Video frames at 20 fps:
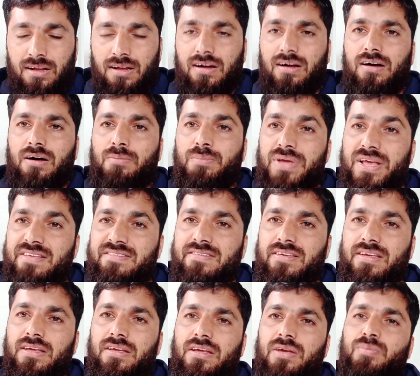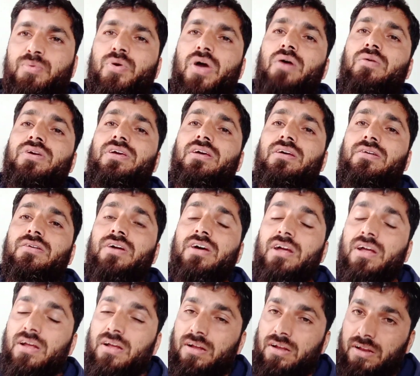BSc, if you have given
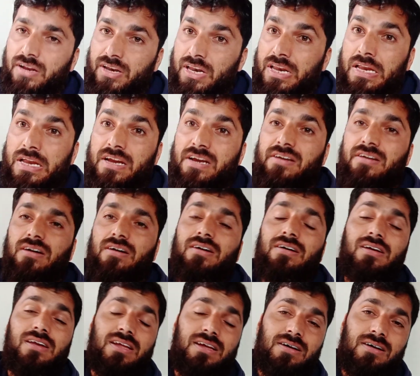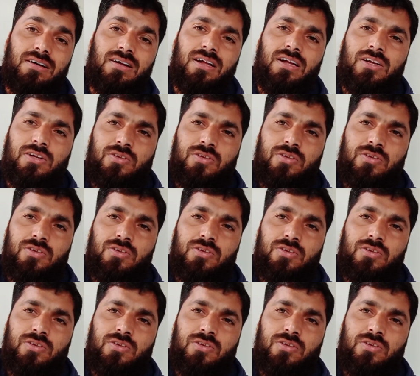NEET earlier,